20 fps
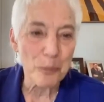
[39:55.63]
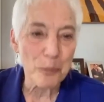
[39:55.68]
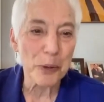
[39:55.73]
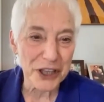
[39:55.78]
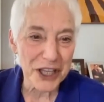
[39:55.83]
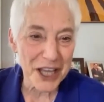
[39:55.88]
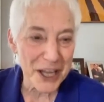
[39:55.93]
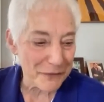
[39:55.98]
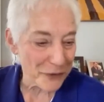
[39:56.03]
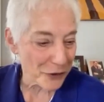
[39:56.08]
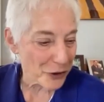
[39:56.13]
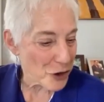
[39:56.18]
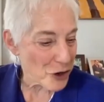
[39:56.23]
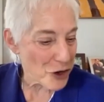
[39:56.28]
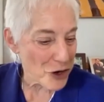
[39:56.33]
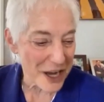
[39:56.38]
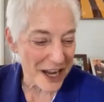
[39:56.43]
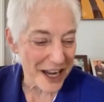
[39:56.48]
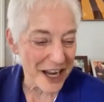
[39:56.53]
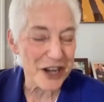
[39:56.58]
believer
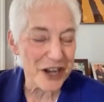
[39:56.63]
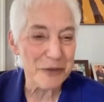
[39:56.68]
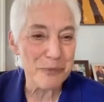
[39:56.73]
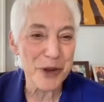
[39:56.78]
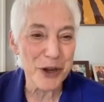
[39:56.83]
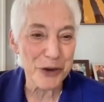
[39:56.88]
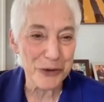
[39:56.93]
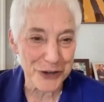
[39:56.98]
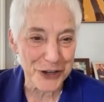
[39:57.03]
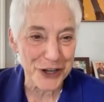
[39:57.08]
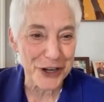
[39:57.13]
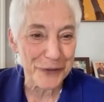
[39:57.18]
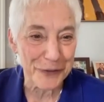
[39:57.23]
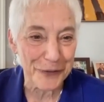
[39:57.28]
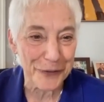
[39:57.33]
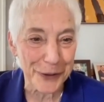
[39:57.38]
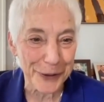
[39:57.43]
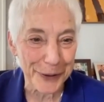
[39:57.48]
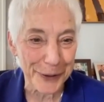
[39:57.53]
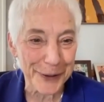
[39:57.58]
in music
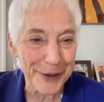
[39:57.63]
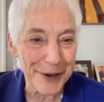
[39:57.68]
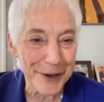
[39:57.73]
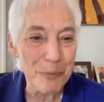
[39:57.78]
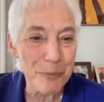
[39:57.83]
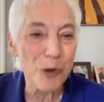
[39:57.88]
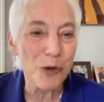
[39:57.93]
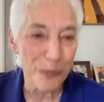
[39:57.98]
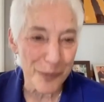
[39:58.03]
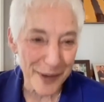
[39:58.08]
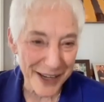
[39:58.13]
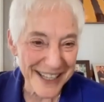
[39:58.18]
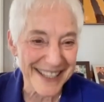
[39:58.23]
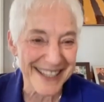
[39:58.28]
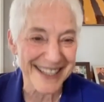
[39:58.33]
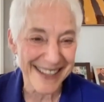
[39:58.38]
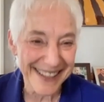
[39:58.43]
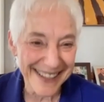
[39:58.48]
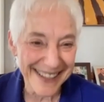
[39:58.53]
for movements.